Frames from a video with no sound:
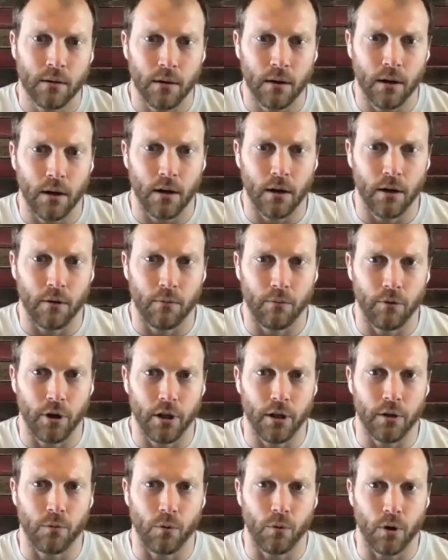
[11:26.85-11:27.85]
um,
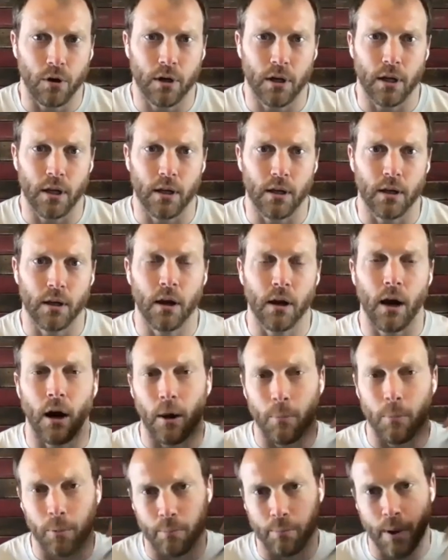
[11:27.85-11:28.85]
really working
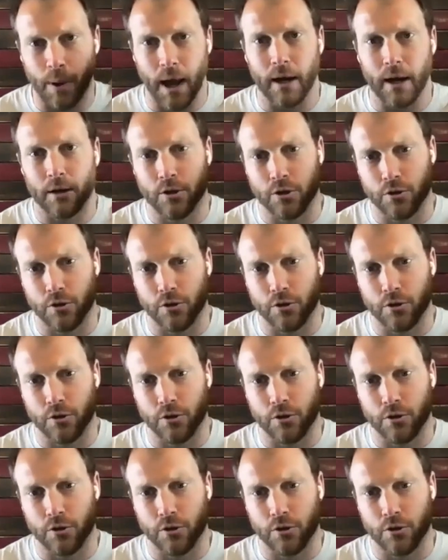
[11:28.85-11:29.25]
upper back